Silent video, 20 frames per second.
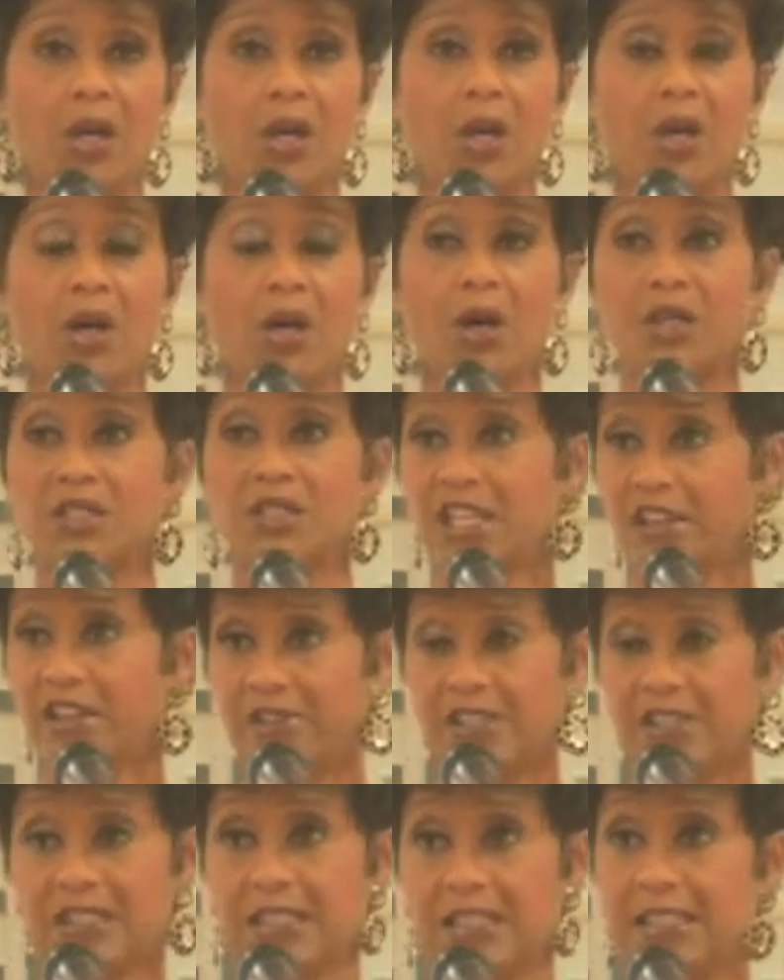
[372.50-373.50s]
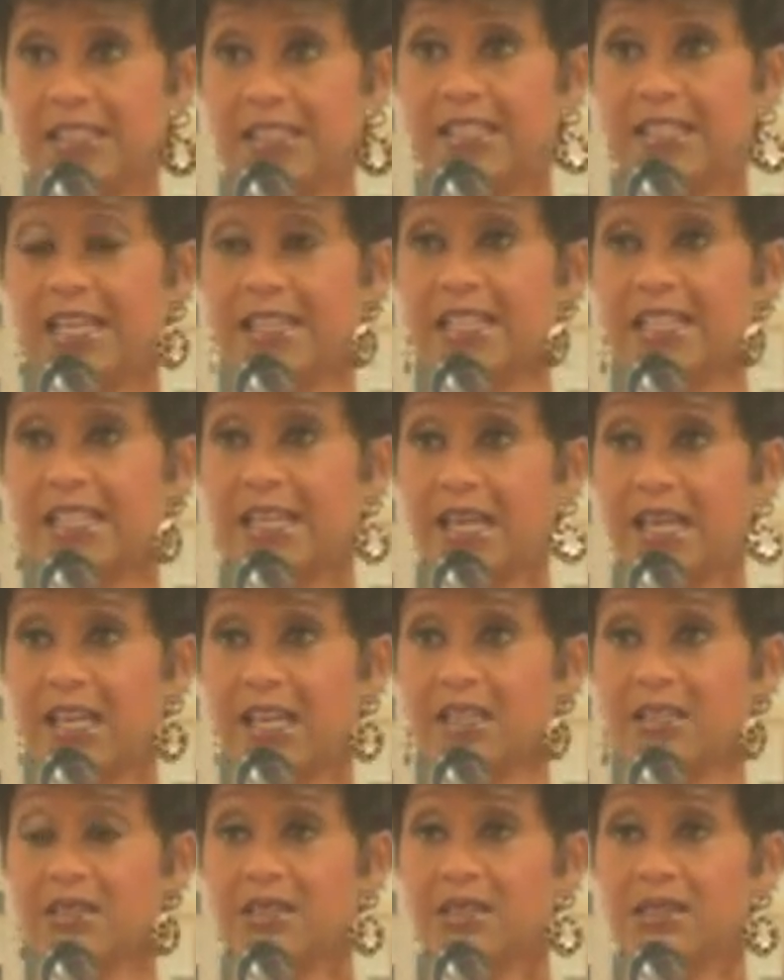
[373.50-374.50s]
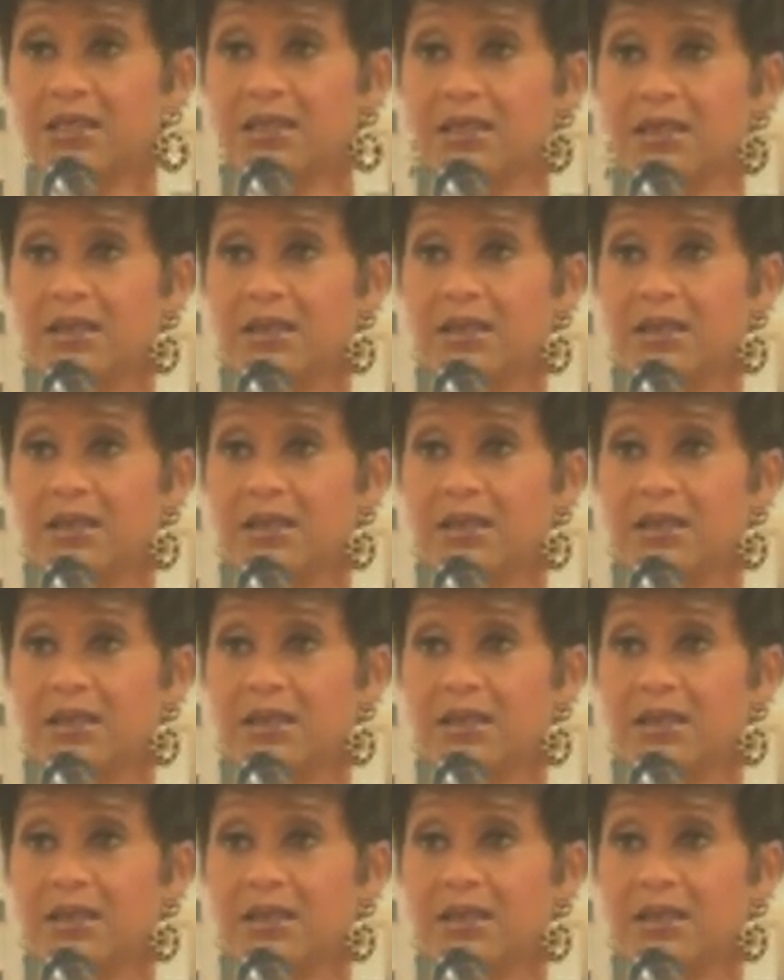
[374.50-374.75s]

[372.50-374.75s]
are definitely not the case.